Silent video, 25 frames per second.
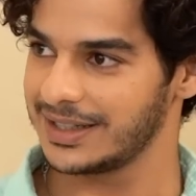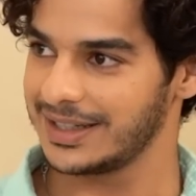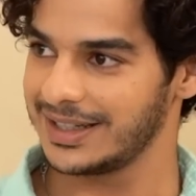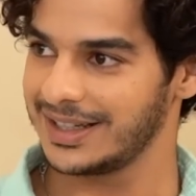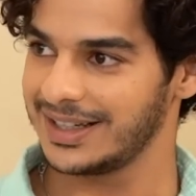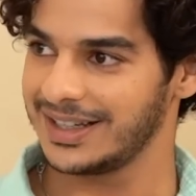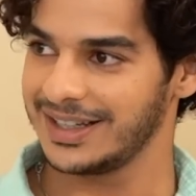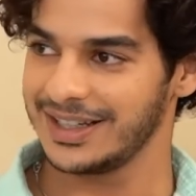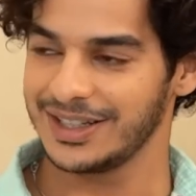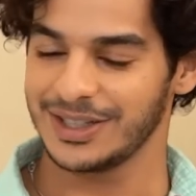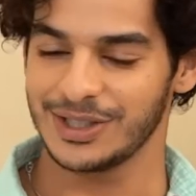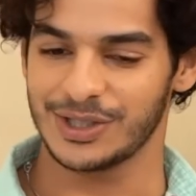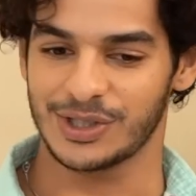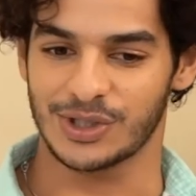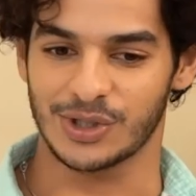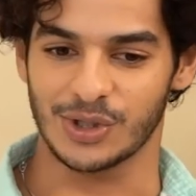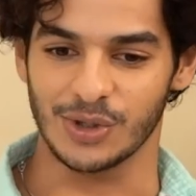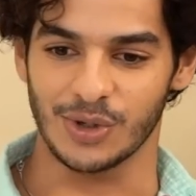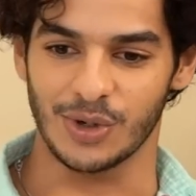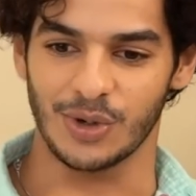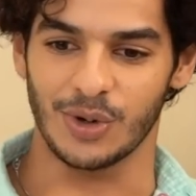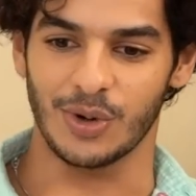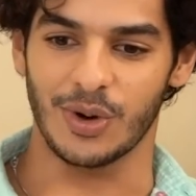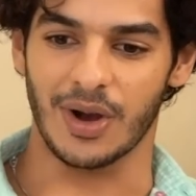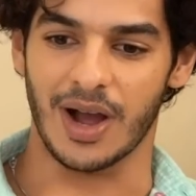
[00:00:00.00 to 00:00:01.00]
Yeah.
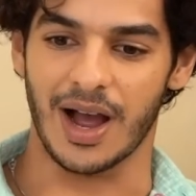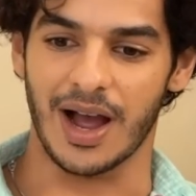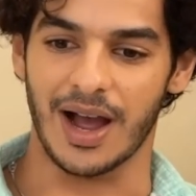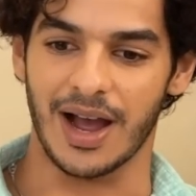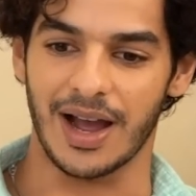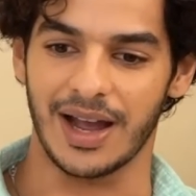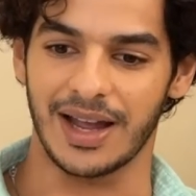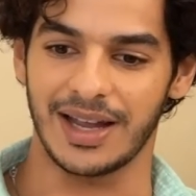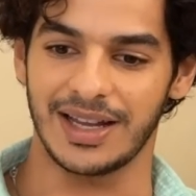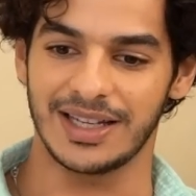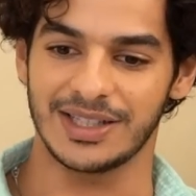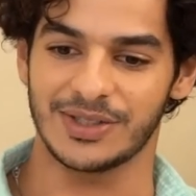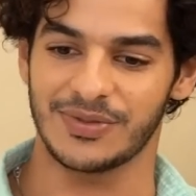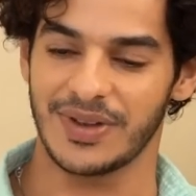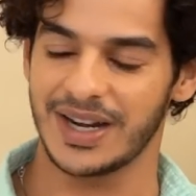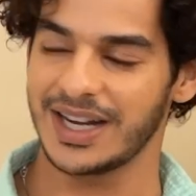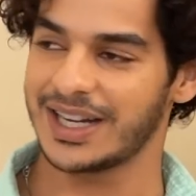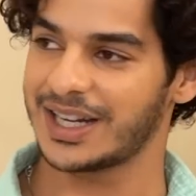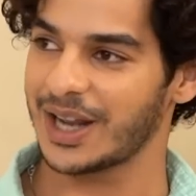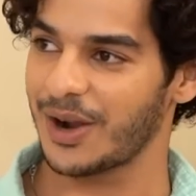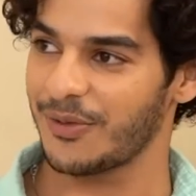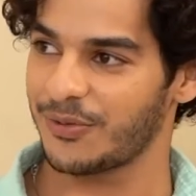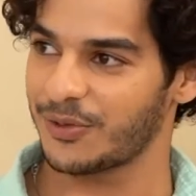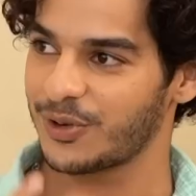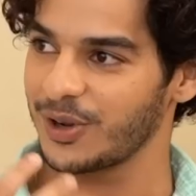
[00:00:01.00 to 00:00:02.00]
So uh, it's very
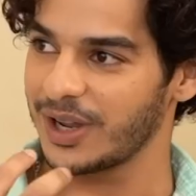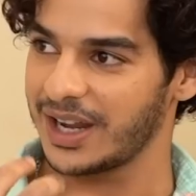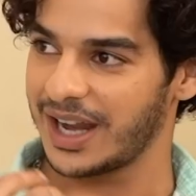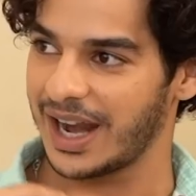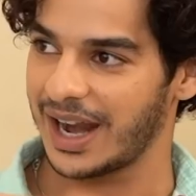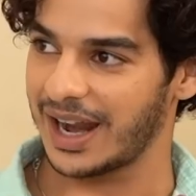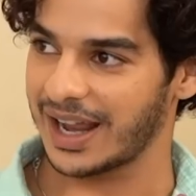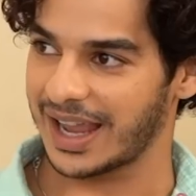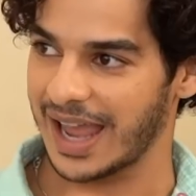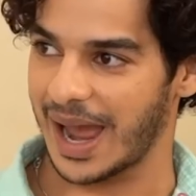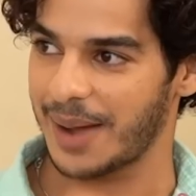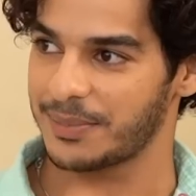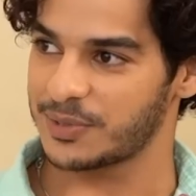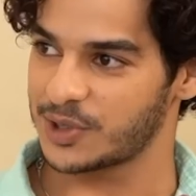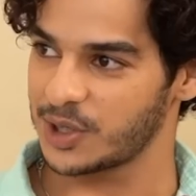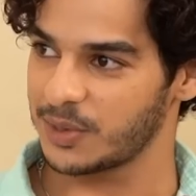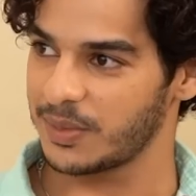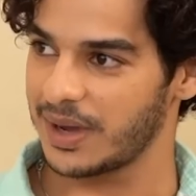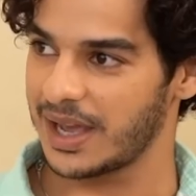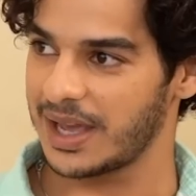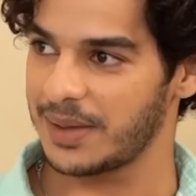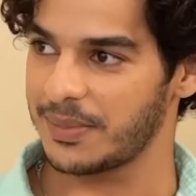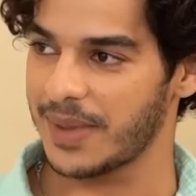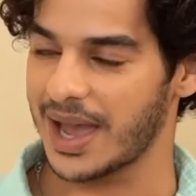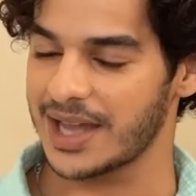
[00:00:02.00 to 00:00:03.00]
tough to get, capture
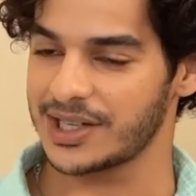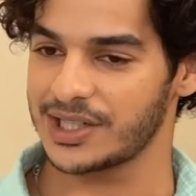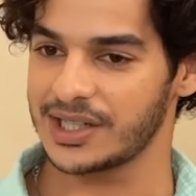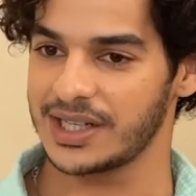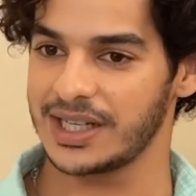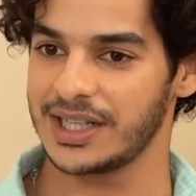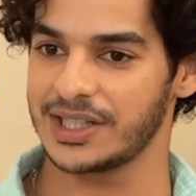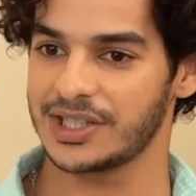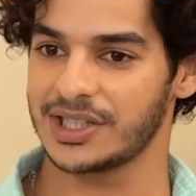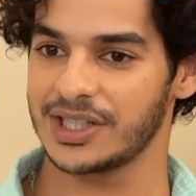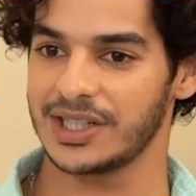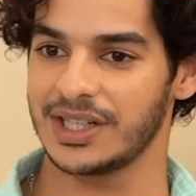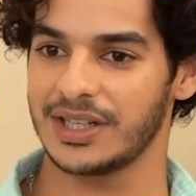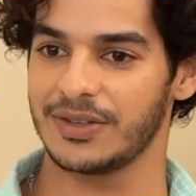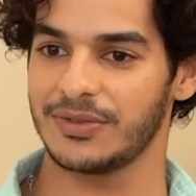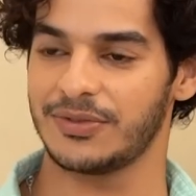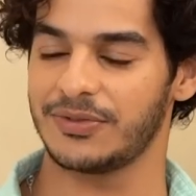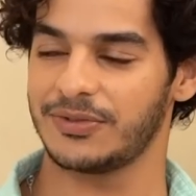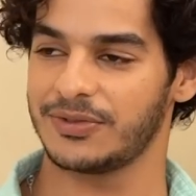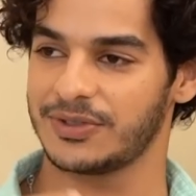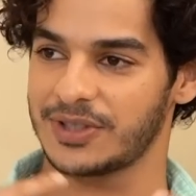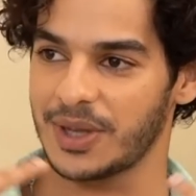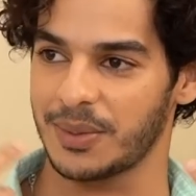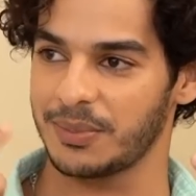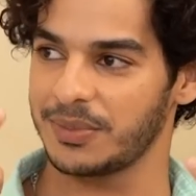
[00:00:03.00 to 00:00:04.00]
my imagination if
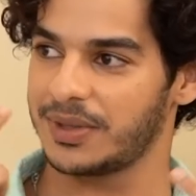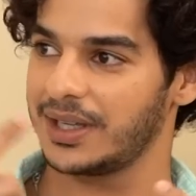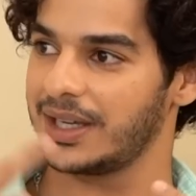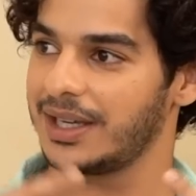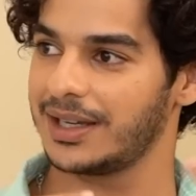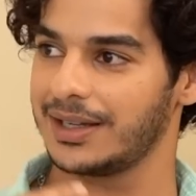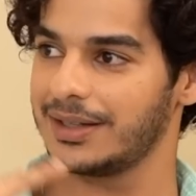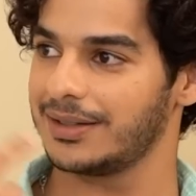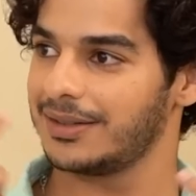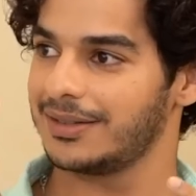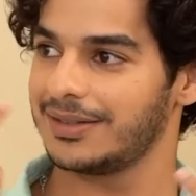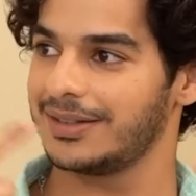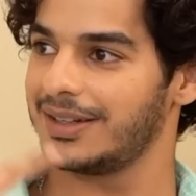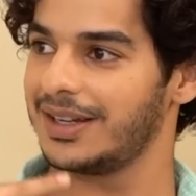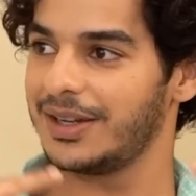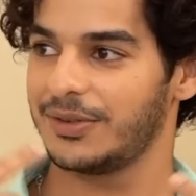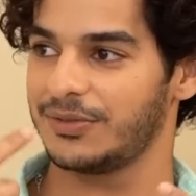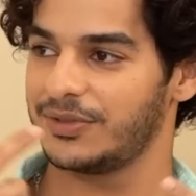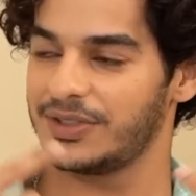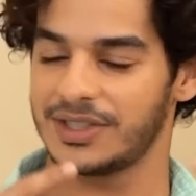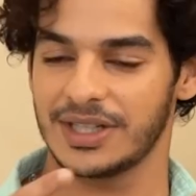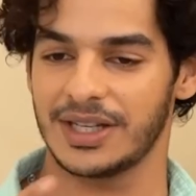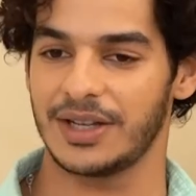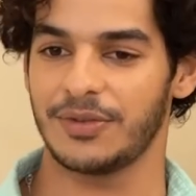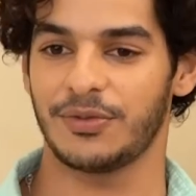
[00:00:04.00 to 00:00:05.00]
something if
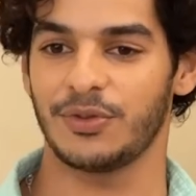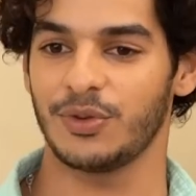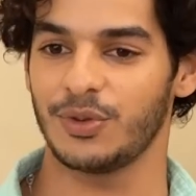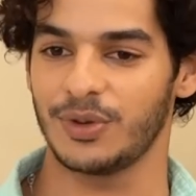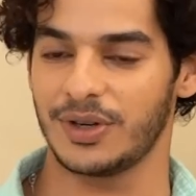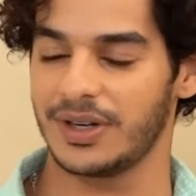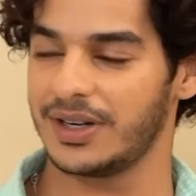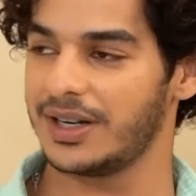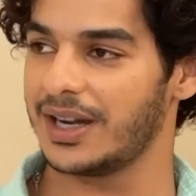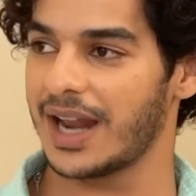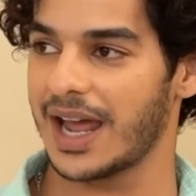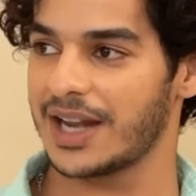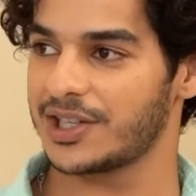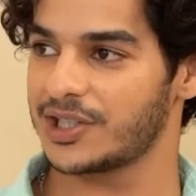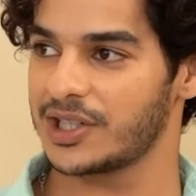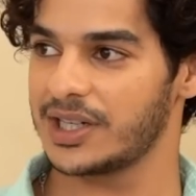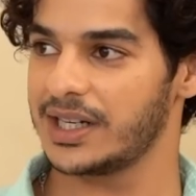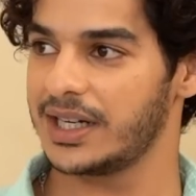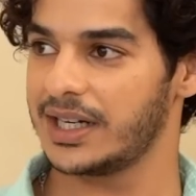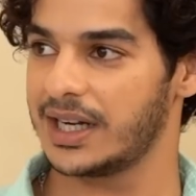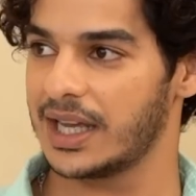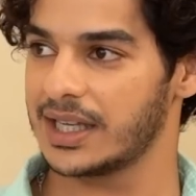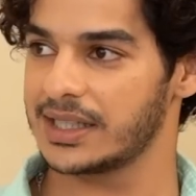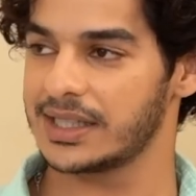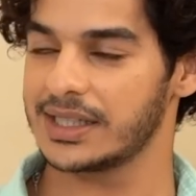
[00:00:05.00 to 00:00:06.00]
if you it
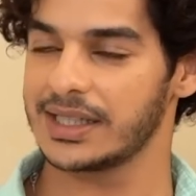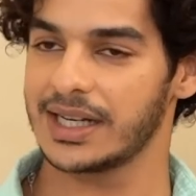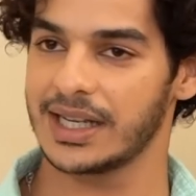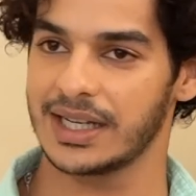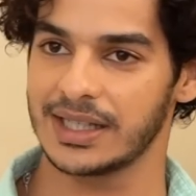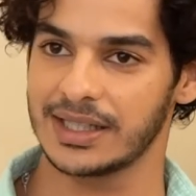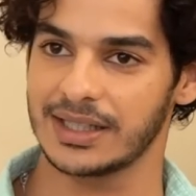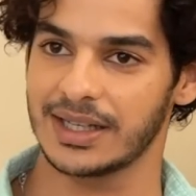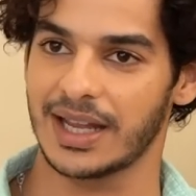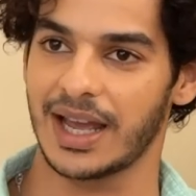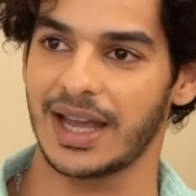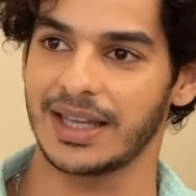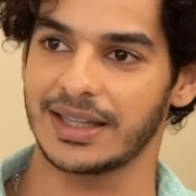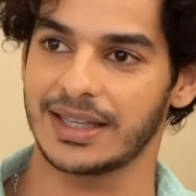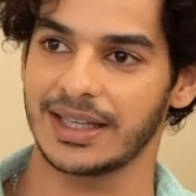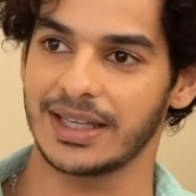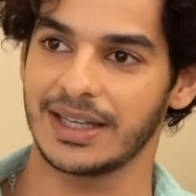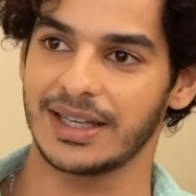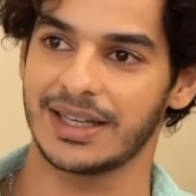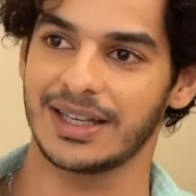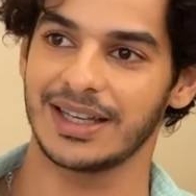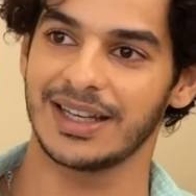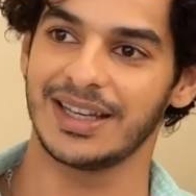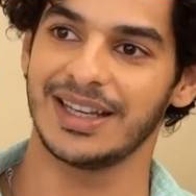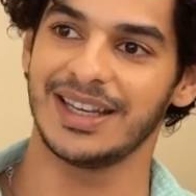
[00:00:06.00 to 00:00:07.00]
naturally doesn't. And I
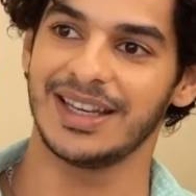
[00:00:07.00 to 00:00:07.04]
think